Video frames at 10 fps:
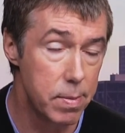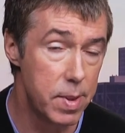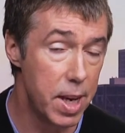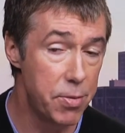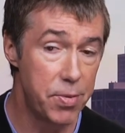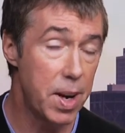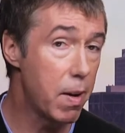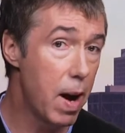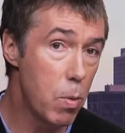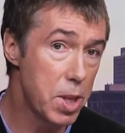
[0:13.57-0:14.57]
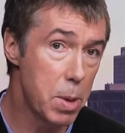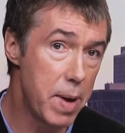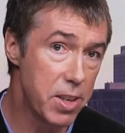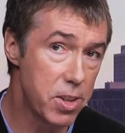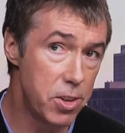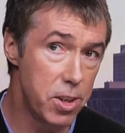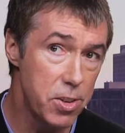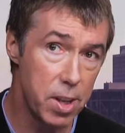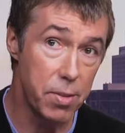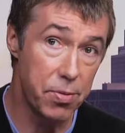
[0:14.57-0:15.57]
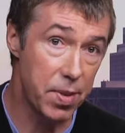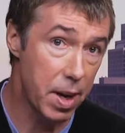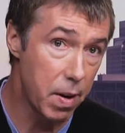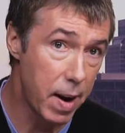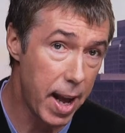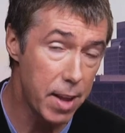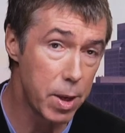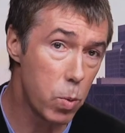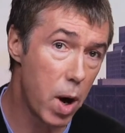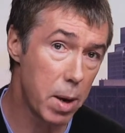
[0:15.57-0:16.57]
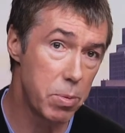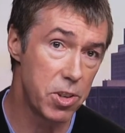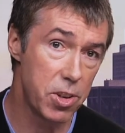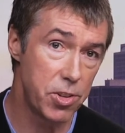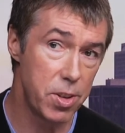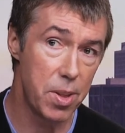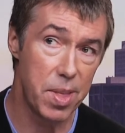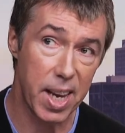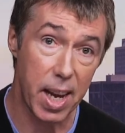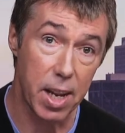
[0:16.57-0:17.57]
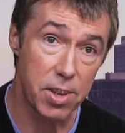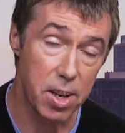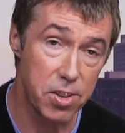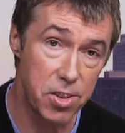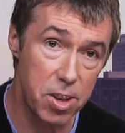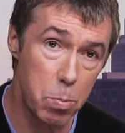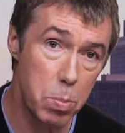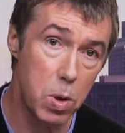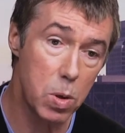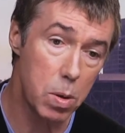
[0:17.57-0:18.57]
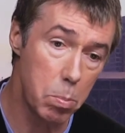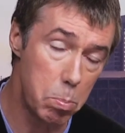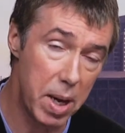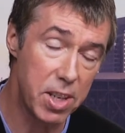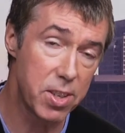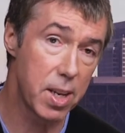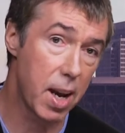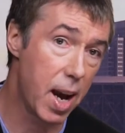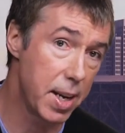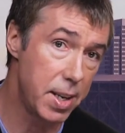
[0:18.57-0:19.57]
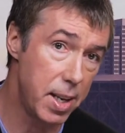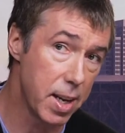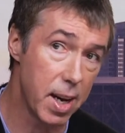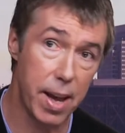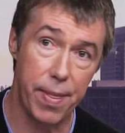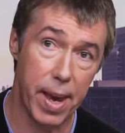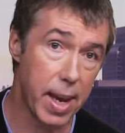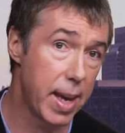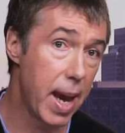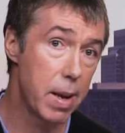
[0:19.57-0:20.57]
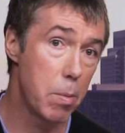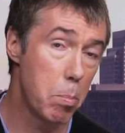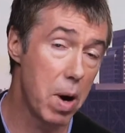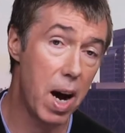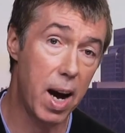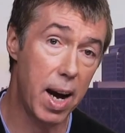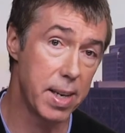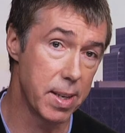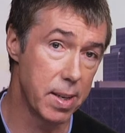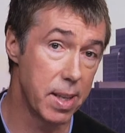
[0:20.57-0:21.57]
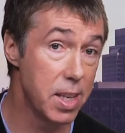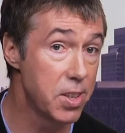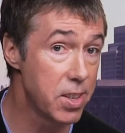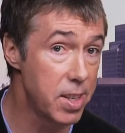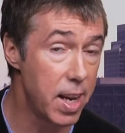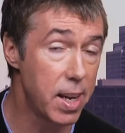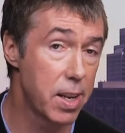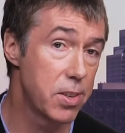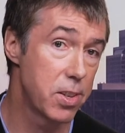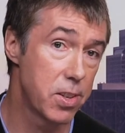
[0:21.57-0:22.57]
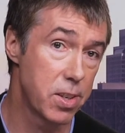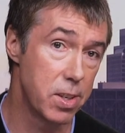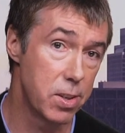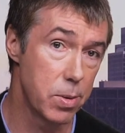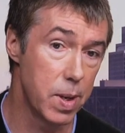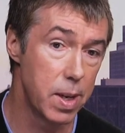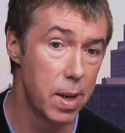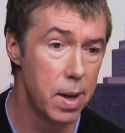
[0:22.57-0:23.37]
They figure out what the message is. They figure out how they want to position the thing. It's a simple, basic idea, and they get behind it. They stay consistent to it.